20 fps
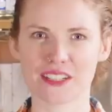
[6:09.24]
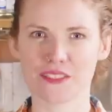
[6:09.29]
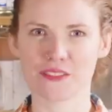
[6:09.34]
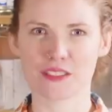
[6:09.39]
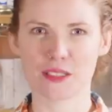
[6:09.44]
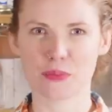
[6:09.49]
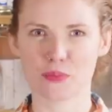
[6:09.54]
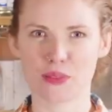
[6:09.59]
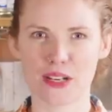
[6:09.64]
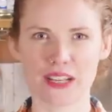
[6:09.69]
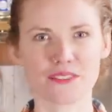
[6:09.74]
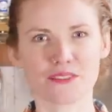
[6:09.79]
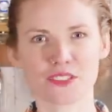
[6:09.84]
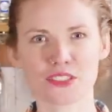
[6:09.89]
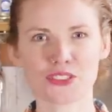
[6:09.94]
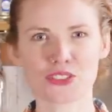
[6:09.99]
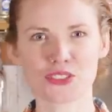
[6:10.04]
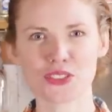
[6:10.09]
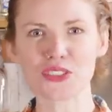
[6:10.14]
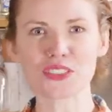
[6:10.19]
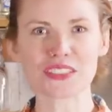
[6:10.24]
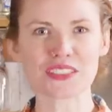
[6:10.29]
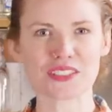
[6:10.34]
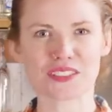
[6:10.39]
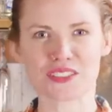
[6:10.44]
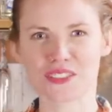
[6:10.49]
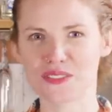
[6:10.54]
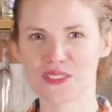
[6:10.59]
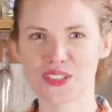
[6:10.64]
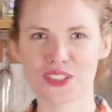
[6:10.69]
lovely breakfast juice
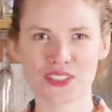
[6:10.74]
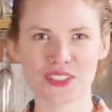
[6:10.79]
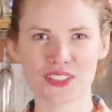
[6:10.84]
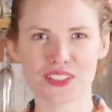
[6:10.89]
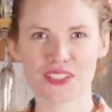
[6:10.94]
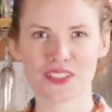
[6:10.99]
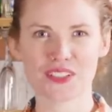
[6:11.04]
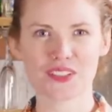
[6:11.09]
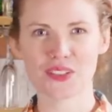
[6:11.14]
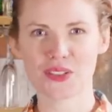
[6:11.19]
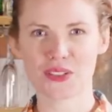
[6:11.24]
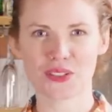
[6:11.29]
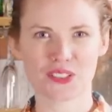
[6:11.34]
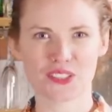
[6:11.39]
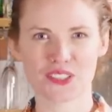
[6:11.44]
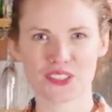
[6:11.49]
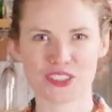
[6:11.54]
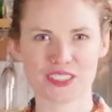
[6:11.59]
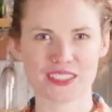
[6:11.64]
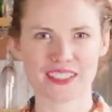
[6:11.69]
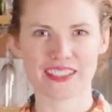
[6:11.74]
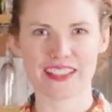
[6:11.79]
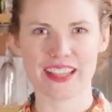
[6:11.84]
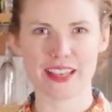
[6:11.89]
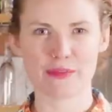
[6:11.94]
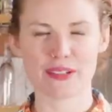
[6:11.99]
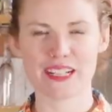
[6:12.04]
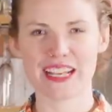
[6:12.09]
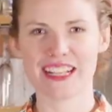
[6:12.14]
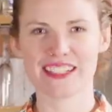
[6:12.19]
because you've got the orange and the
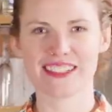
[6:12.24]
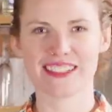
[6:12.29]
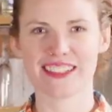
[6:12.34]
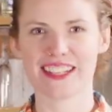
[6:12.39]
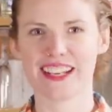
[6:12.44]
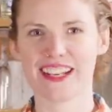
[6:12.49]
lemonade in